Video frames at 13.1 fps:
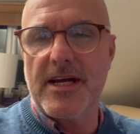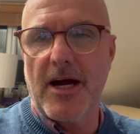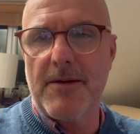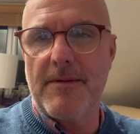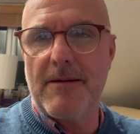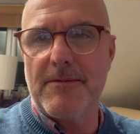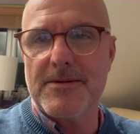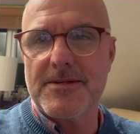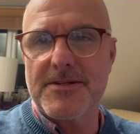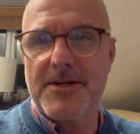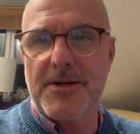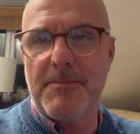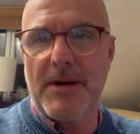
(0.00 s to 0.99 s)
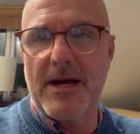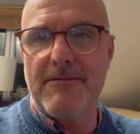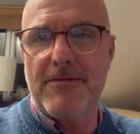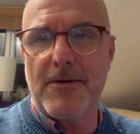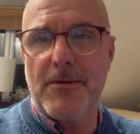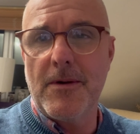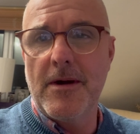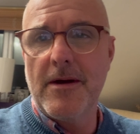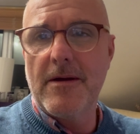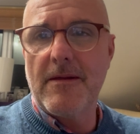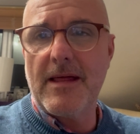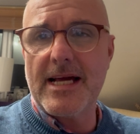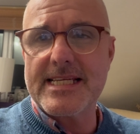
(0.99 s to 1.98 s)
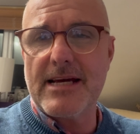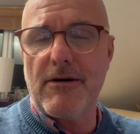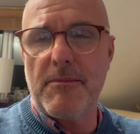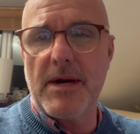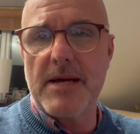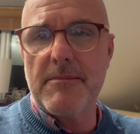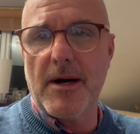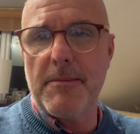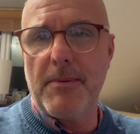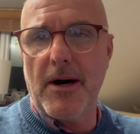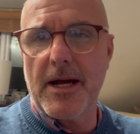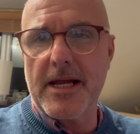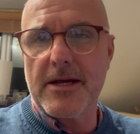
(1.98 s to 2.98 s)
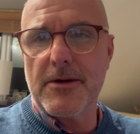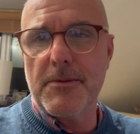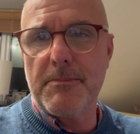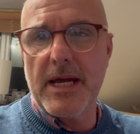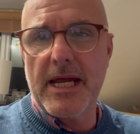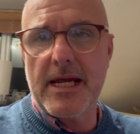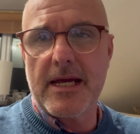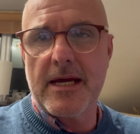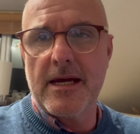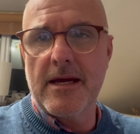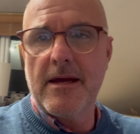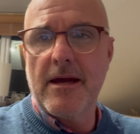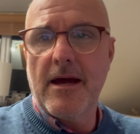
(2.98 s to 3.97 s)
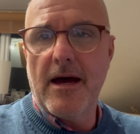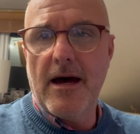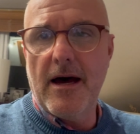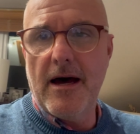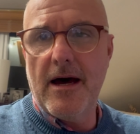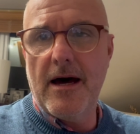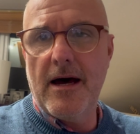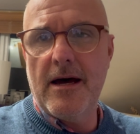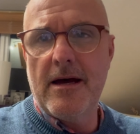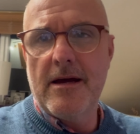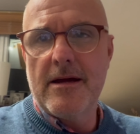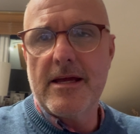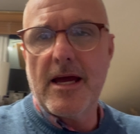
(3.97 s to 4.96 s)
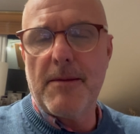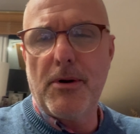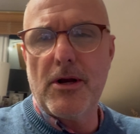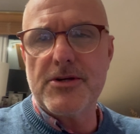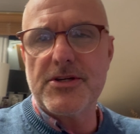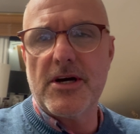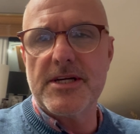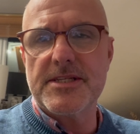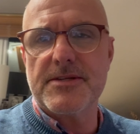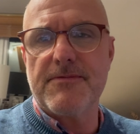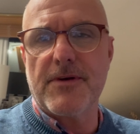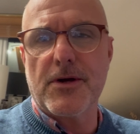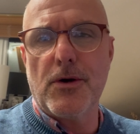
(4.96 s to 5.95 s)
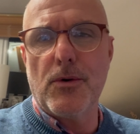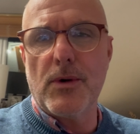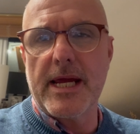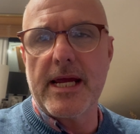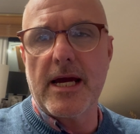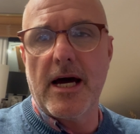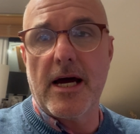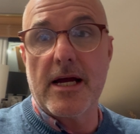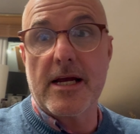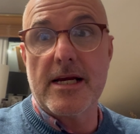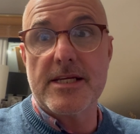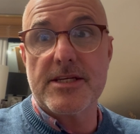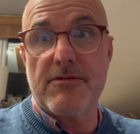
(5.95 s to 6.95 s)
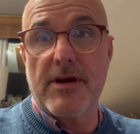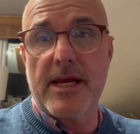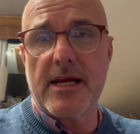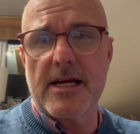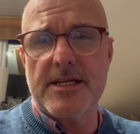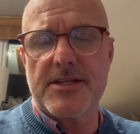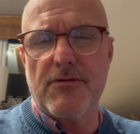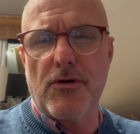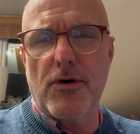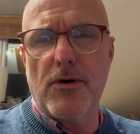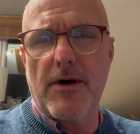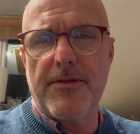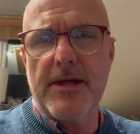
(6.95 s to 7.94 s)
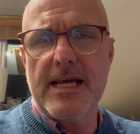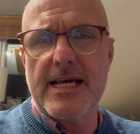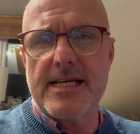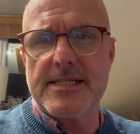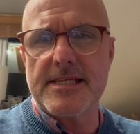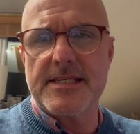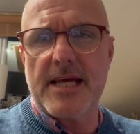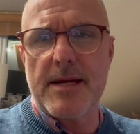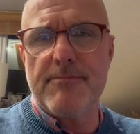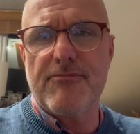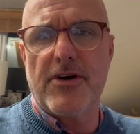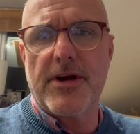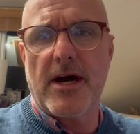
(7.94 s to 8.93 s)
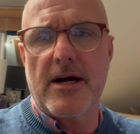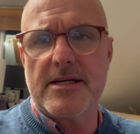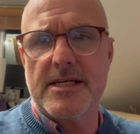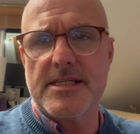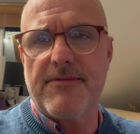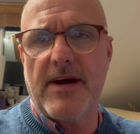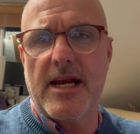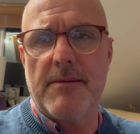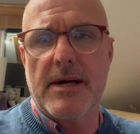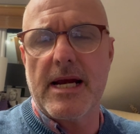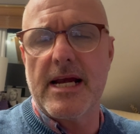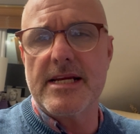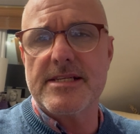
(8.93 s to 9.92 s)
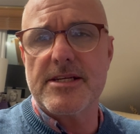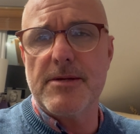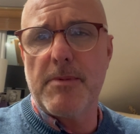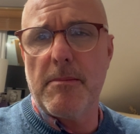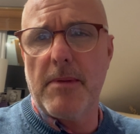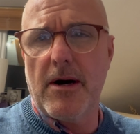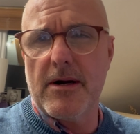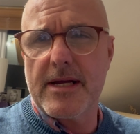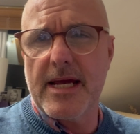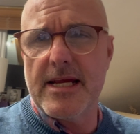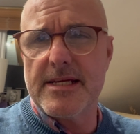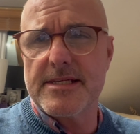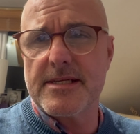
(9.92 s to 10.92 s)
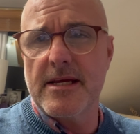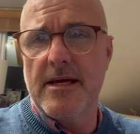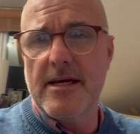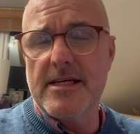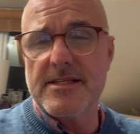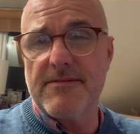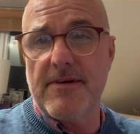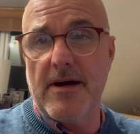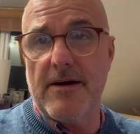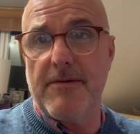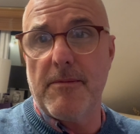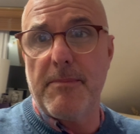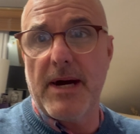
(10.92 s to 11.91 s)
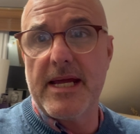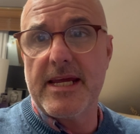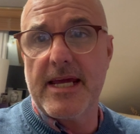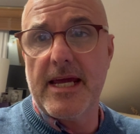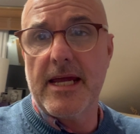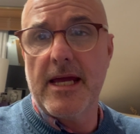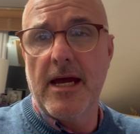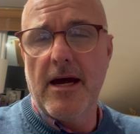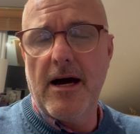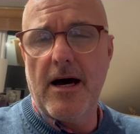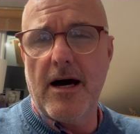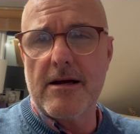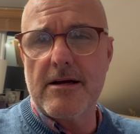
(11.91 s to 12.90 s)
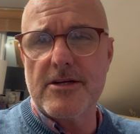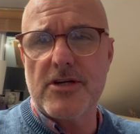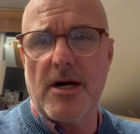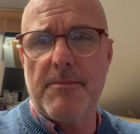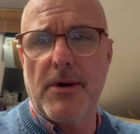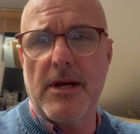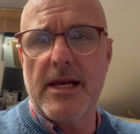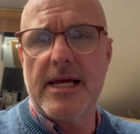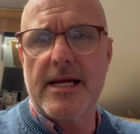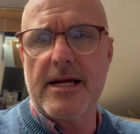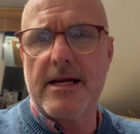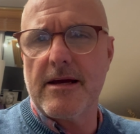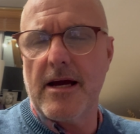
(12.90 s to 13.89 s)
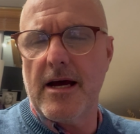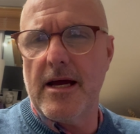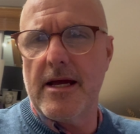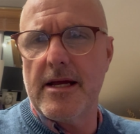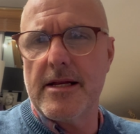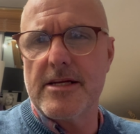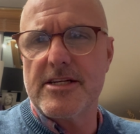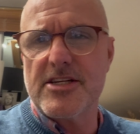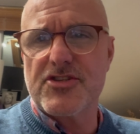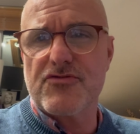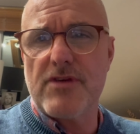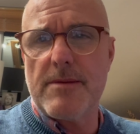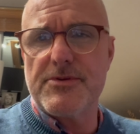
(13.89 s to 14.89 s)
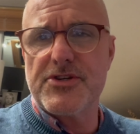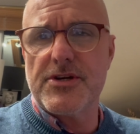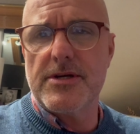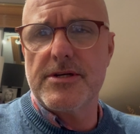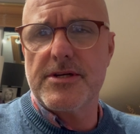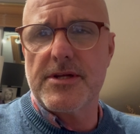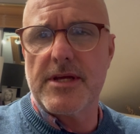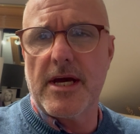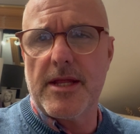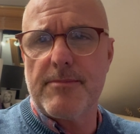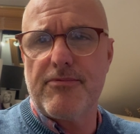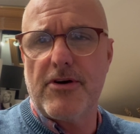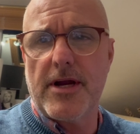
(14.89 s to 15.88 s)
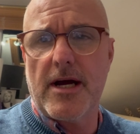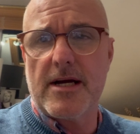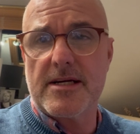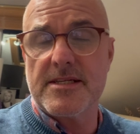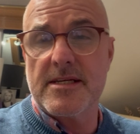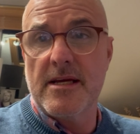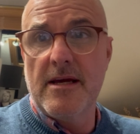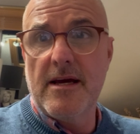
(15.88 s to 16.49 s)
I hope that wasn't too painful. That's how I make my Pike Goo pink. Yeah, apologise for calling glycerine glycerol. I think it's the same product. It's available in any supermarkets. It's for baking. I'm going to try and put a link in the description to the other products.